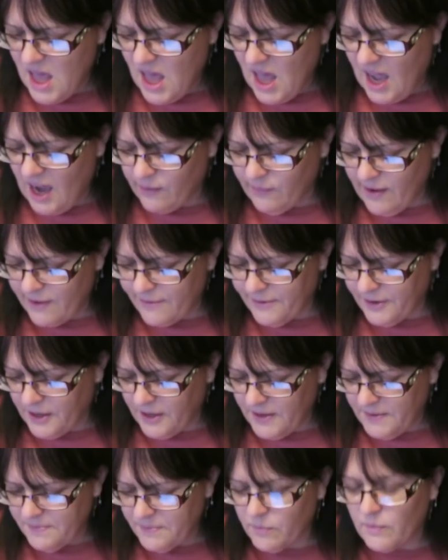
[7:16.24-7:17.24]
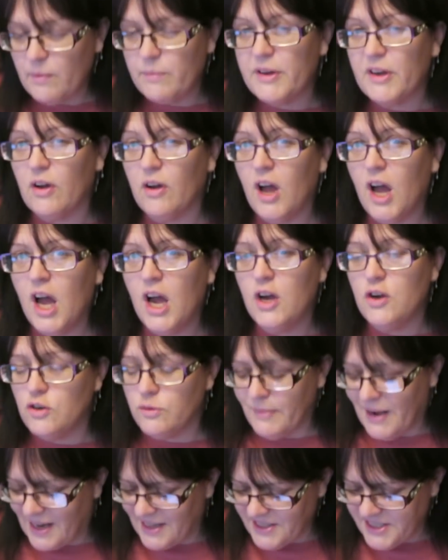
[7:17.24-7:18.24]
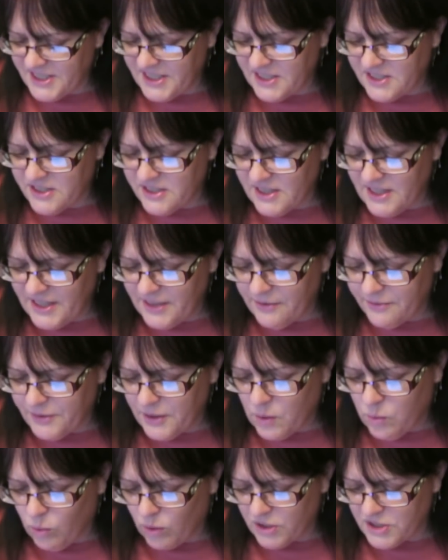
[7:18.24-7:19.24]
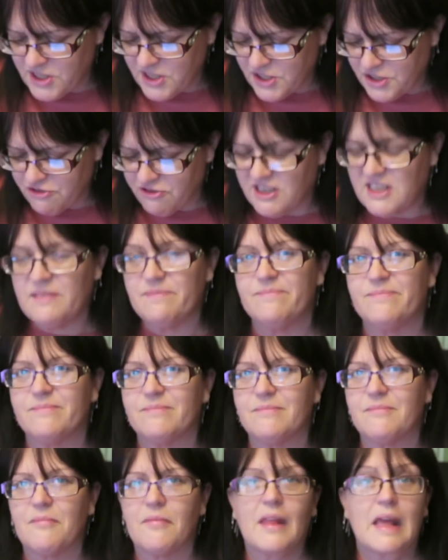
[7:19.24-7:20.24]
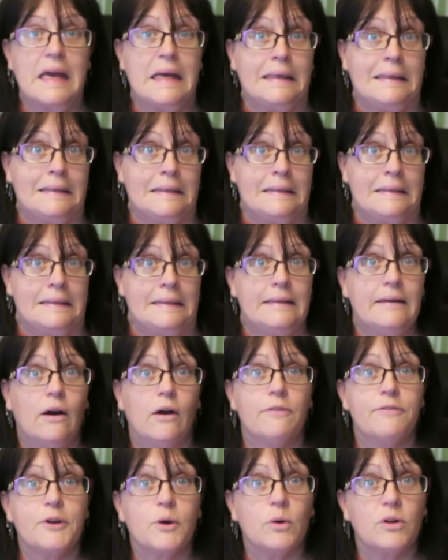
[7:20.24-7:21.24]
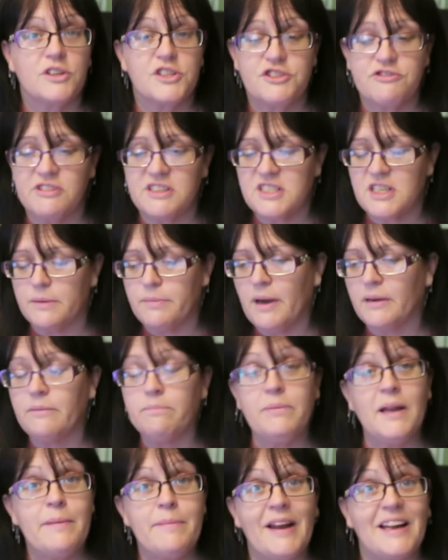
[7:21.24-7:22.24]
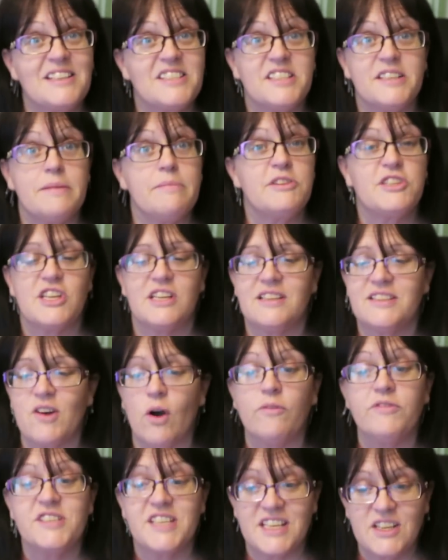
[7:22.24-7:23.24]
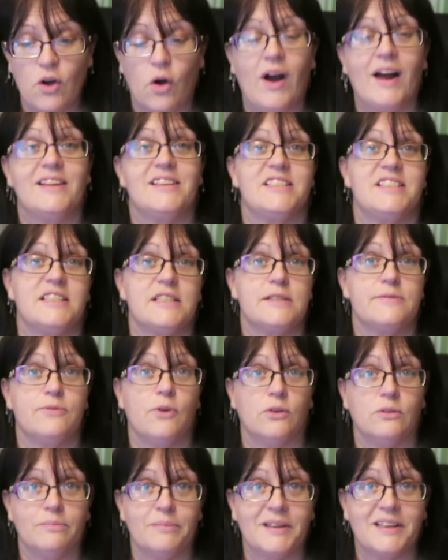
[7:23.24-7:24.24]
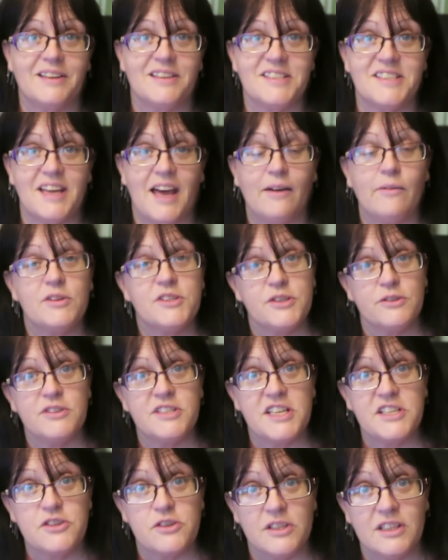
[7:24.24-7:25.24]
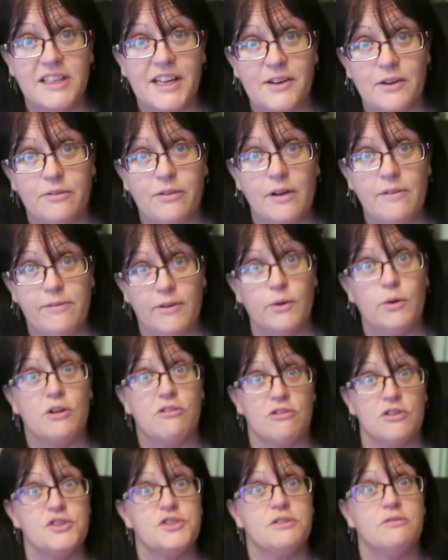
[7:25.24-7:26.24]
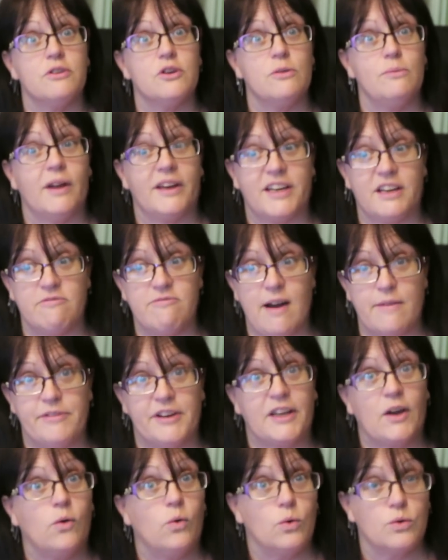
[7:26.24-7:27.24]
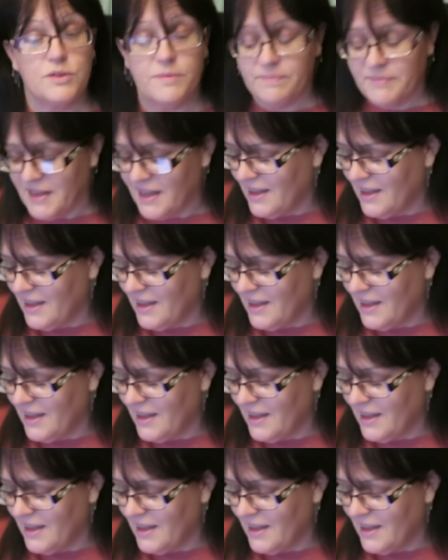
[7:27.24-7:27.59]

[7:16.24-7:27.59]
However, when we got home, Anthony took the lid off the quality street. Off the quality street tub. I'm blaming Anthony, obviously not Anthony's fault, because as soon as he took the lid off, I flew across the room like a ravening horde.